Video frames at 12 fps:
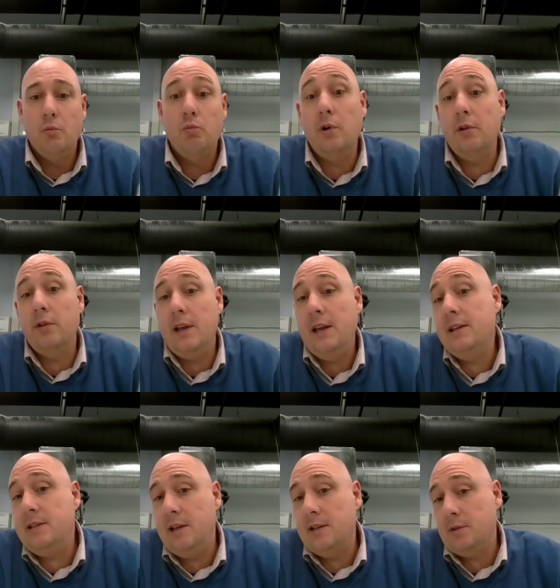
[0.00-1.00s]
Well, the
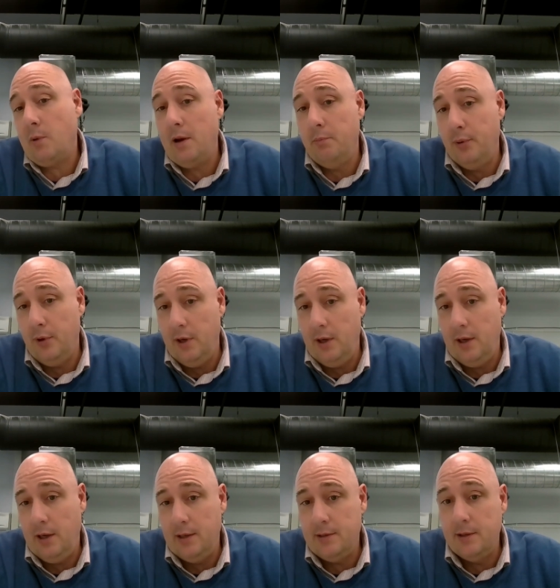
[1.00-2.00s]
easiest way to put it is